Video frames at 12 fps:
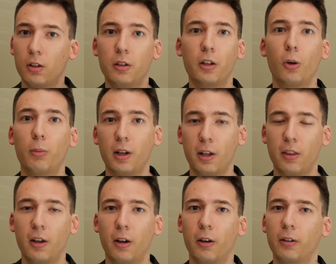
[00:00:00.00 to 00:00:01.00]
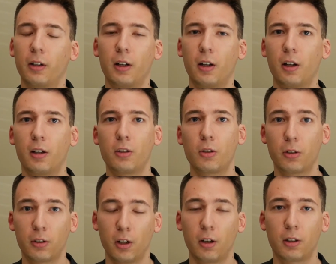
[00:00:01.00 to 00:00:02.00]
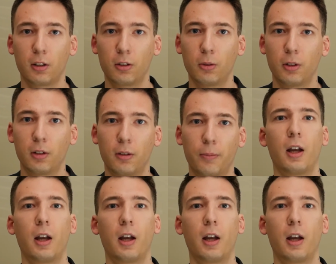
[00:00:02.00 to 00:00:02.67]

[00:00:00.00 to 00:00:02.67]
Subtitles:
nobody there and you're talking to it.